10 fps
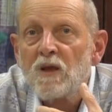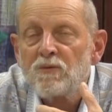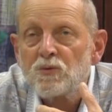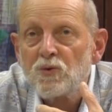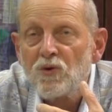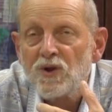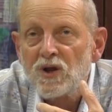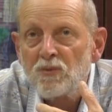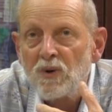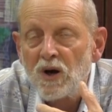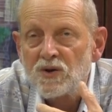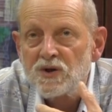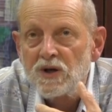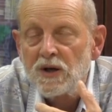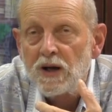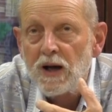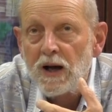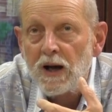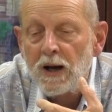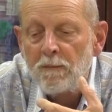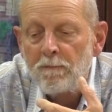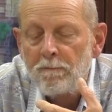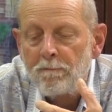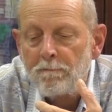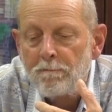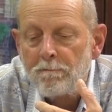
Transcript: If you think about um,